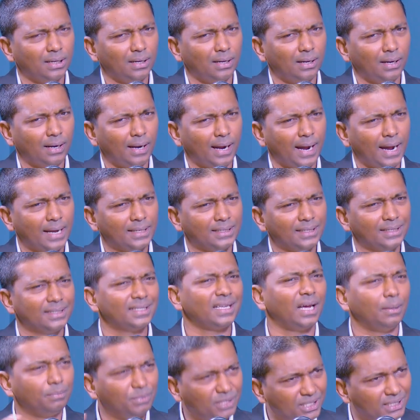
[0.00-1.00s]
has a
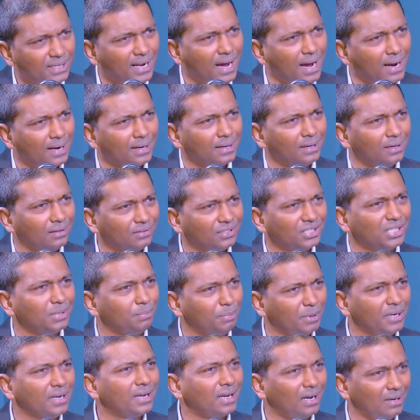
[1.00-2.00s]
subsidiary of
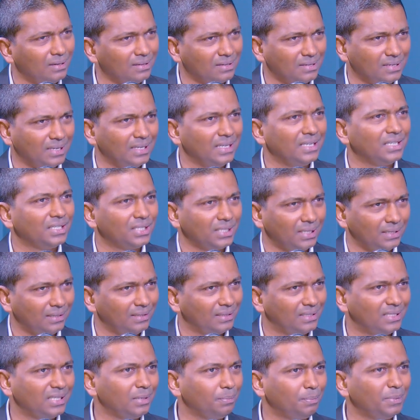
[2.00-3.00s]
shipping country in
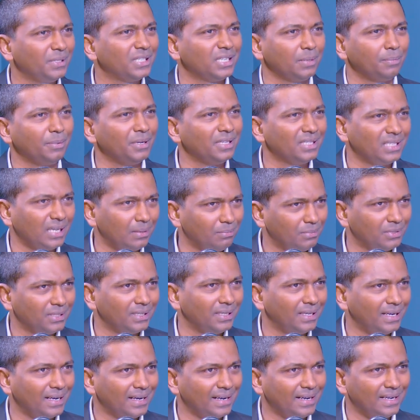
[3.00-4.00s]
shipping
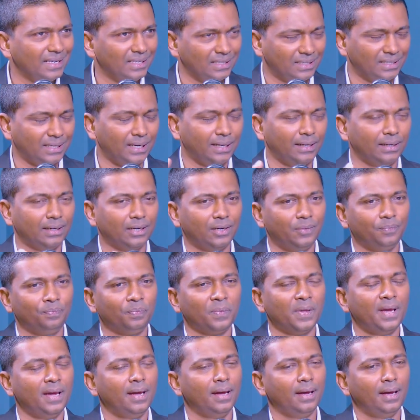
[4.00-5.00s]
subsidiary in China
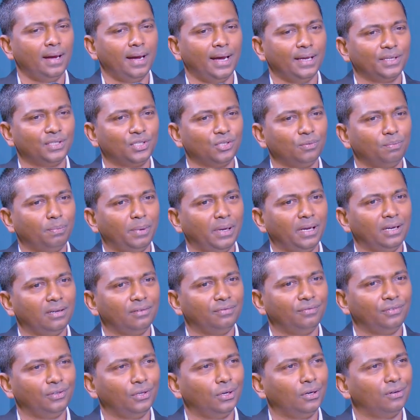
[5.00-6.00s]
has to pay a
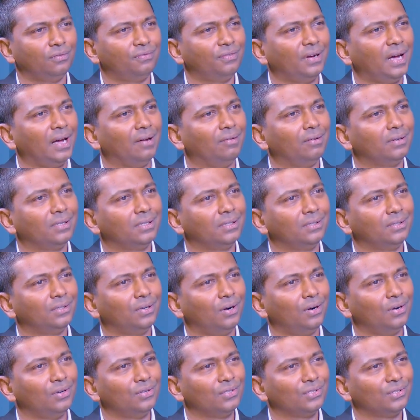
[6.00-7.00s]
fee of
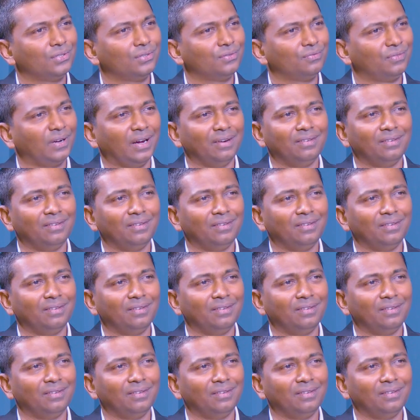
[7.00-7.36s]
$500,000 to